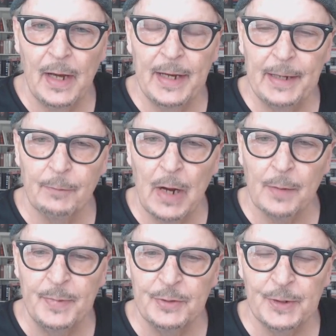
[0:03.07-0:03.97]
I Hate
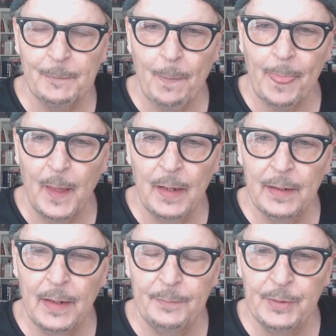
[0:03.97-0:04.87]
Rock Music, and I'm